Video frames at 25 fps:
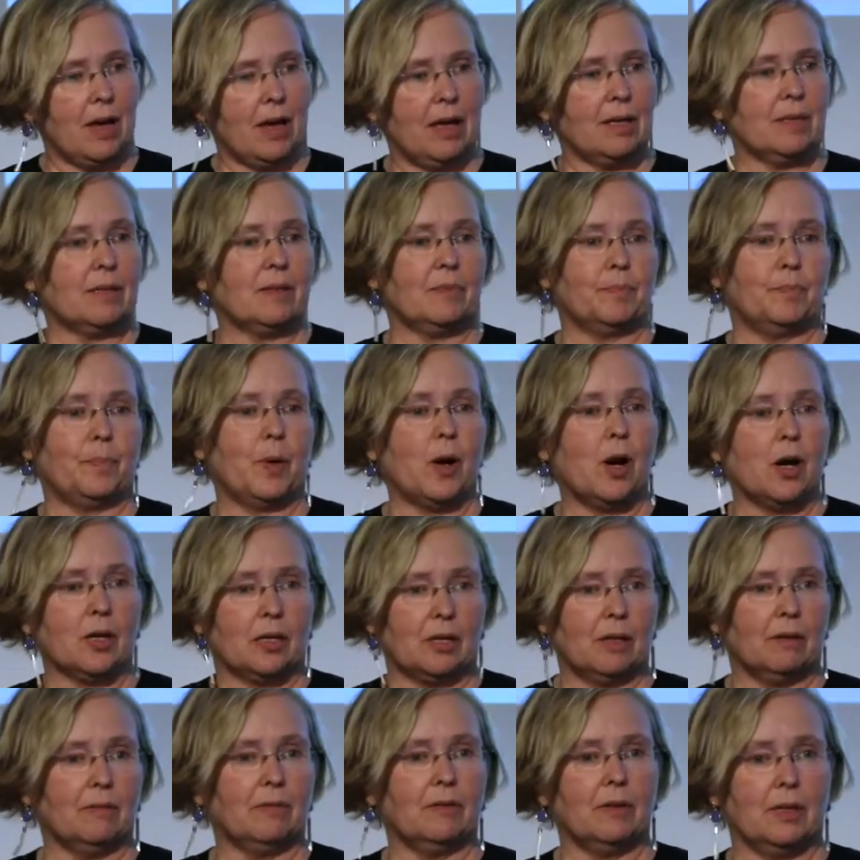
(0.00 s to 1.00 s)
as
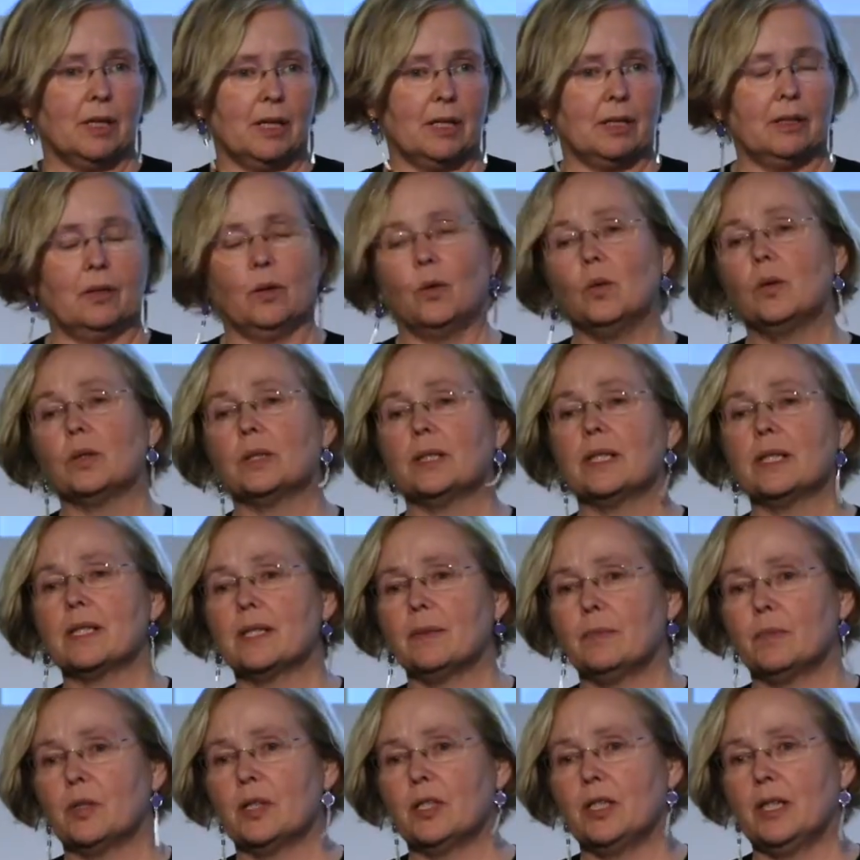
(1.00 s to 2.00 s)
part of the
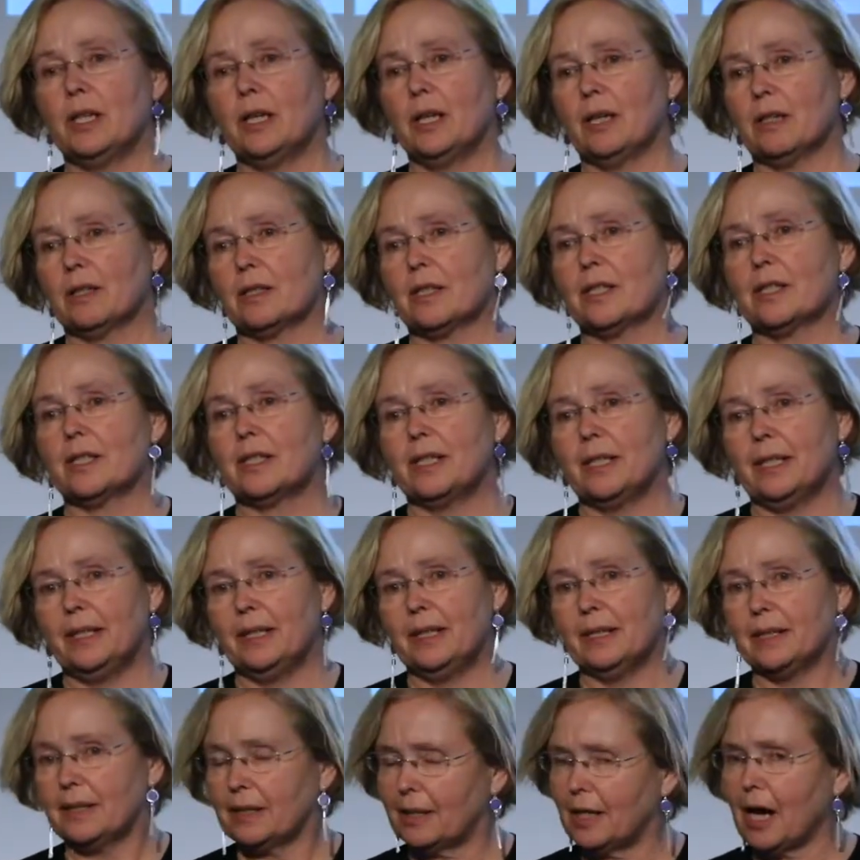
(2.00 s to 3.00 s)
Autism
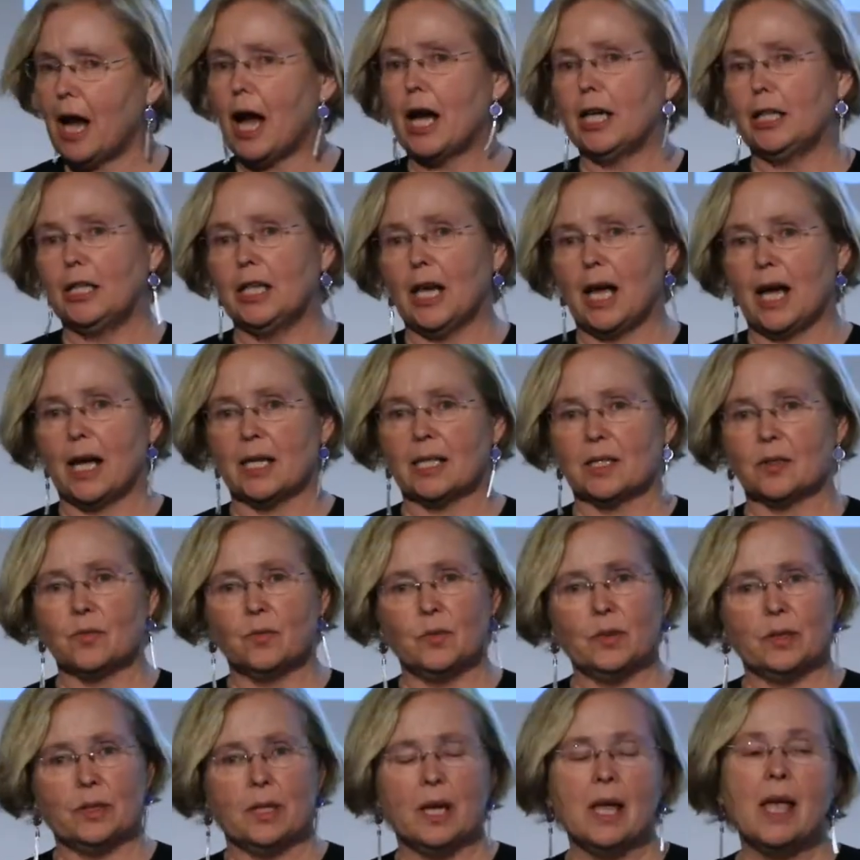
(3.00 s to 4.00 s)
CRC's guidelines,
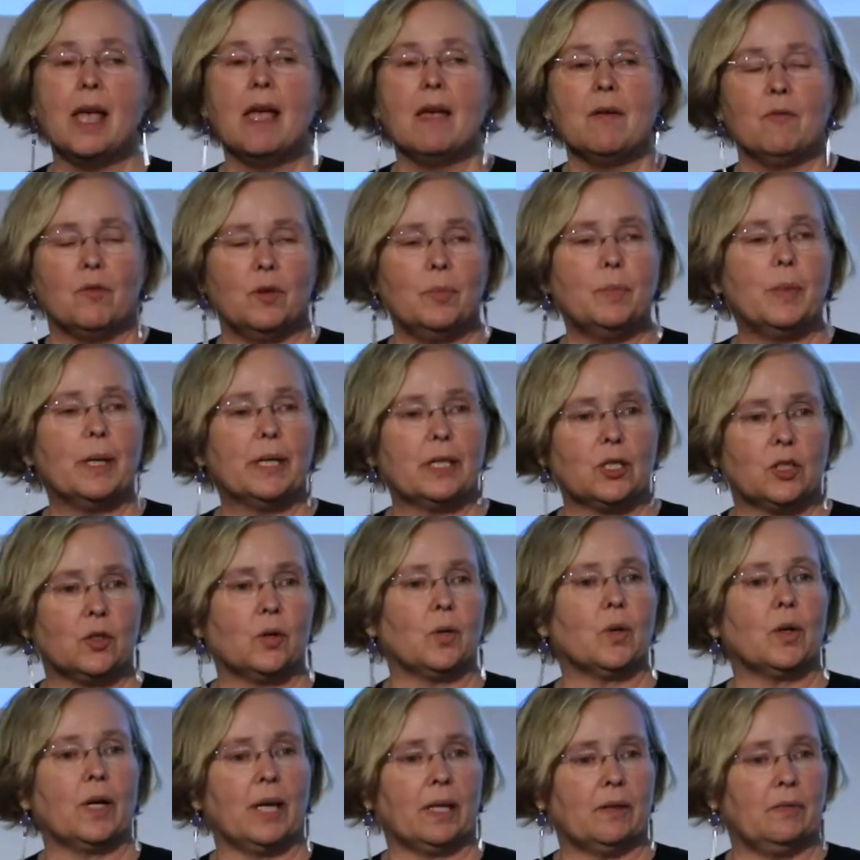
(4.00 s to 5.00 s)
we make
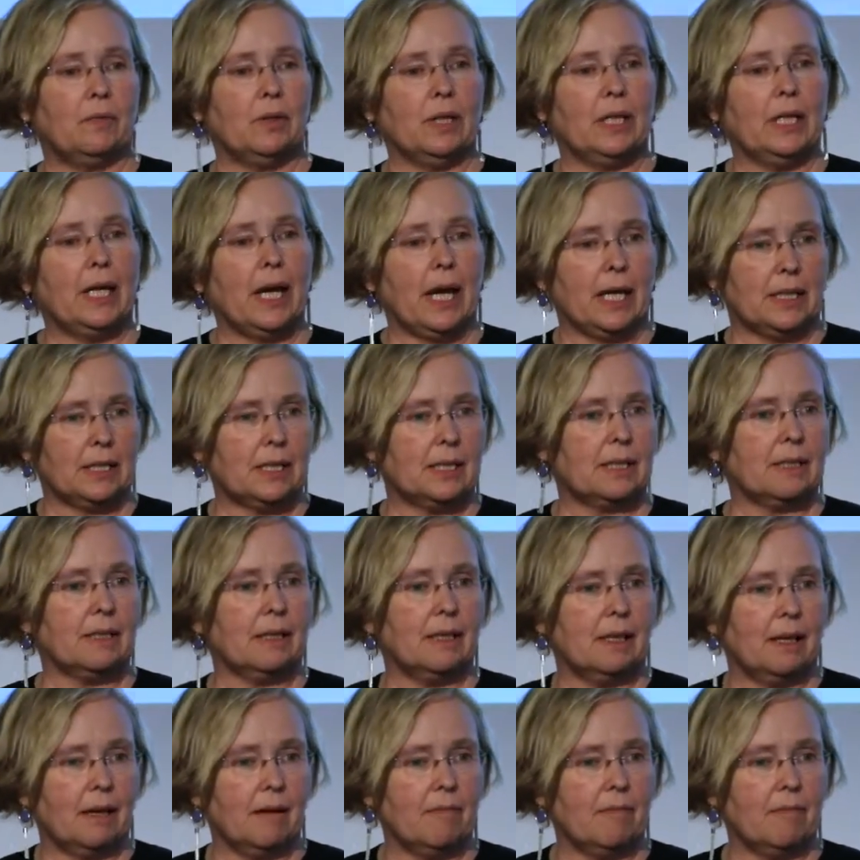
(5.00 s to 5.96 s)
sure that we get